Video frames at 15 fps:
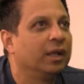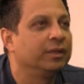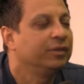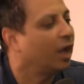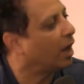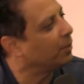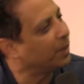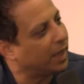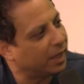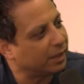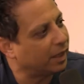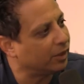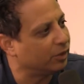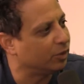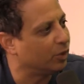no
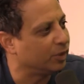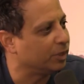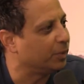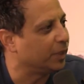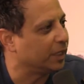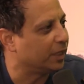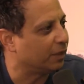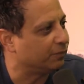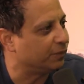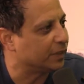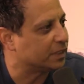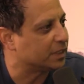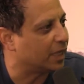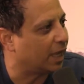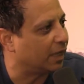man, I don't know anybody that
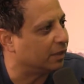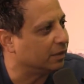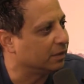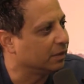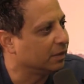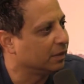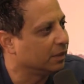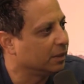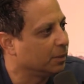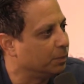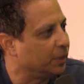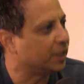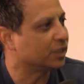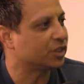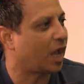fits that. Yeah.
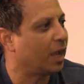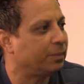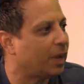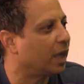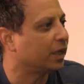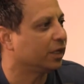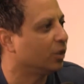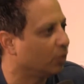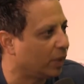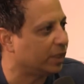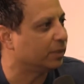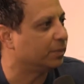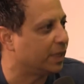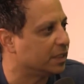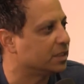Because I'm not going to
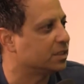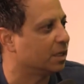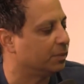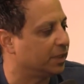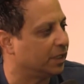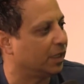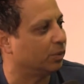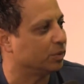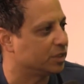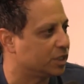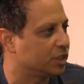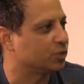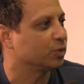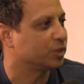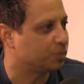recommend somebody that was
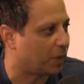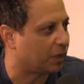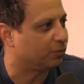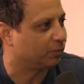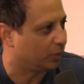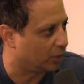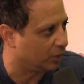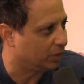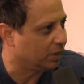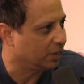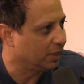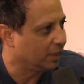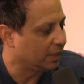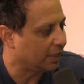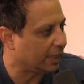disrespectful
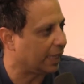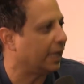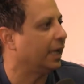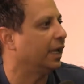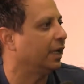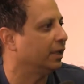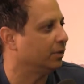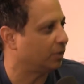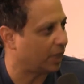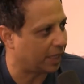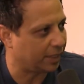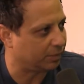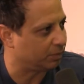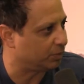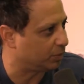
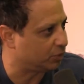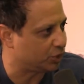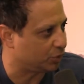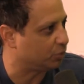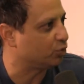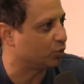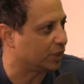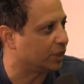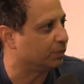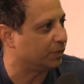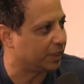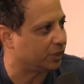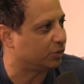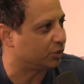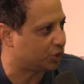and treated
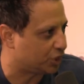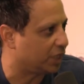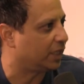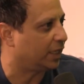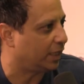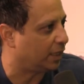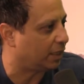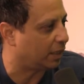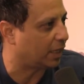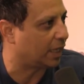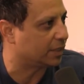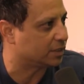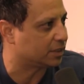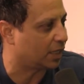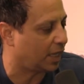me shitty
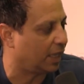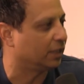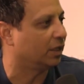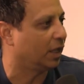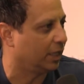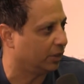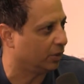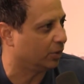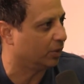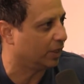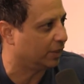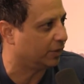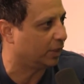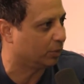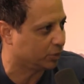as the headliner
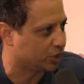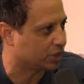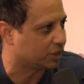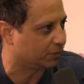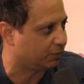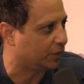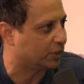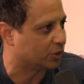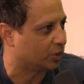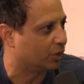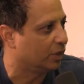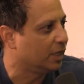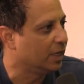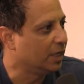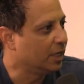and they were just the
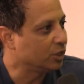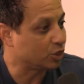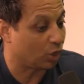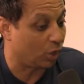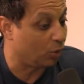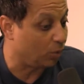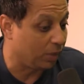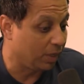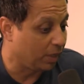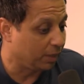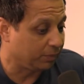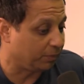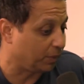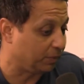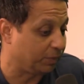feature. So
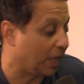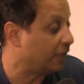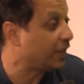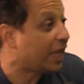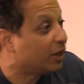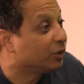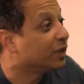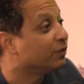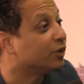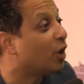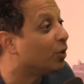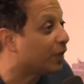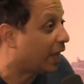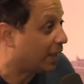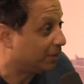they don't even
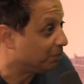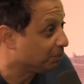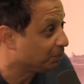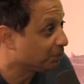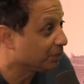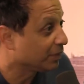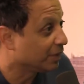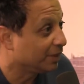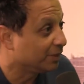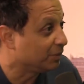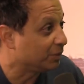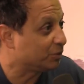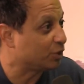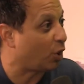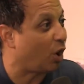know that. Yeah, they
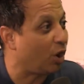don't even know. So